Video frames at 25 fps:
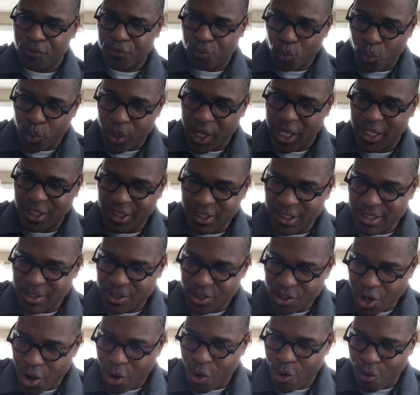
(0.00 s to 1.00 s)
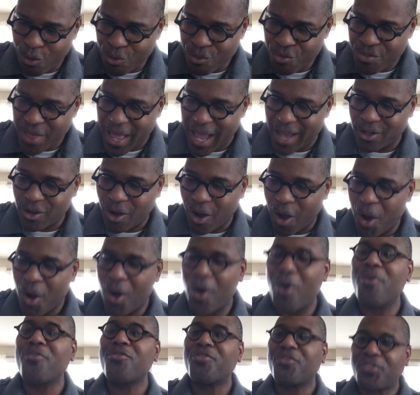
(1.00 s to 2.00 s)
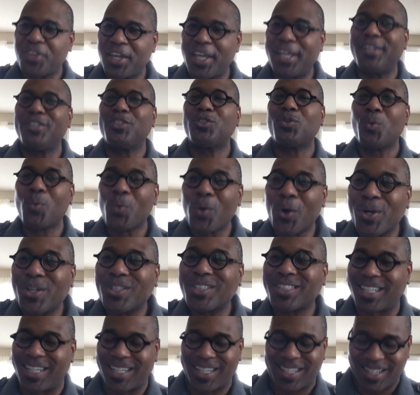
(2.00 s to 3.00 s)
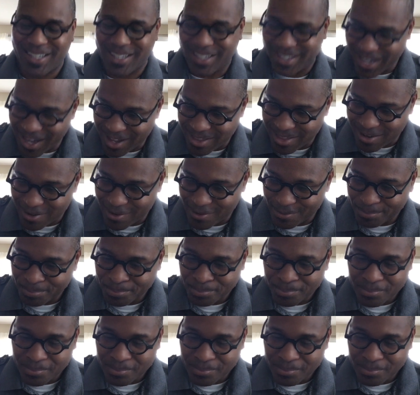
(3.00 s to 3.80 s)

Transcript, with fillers: We know that all things work together.